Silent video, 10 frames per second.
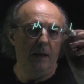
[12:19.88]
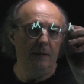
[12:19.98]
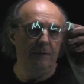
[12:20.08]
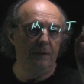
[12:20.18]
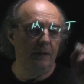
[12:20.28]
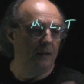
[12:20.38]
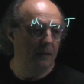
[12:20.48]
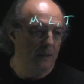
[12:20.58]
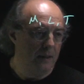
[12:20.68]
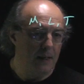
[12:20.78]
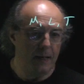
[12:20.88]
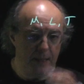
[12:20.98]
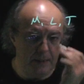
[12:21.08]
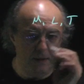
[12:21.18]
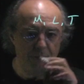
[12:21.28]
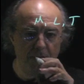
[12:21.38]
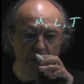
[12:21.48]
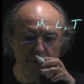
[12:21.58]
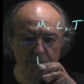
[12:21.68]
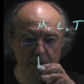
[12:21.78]
and T, and I
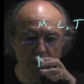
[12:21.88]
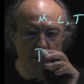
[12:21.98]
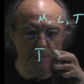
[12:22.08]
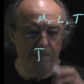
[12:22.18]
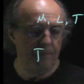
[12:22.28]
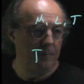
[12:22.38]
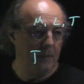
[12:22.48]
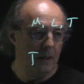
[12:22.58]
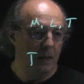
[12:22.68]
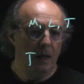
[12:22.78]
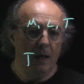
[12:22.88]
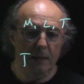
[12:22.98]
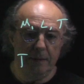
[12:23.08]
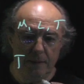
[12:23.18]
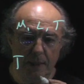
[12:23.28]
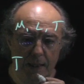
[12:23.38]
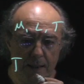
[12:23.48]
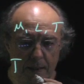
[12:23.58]
define T, and then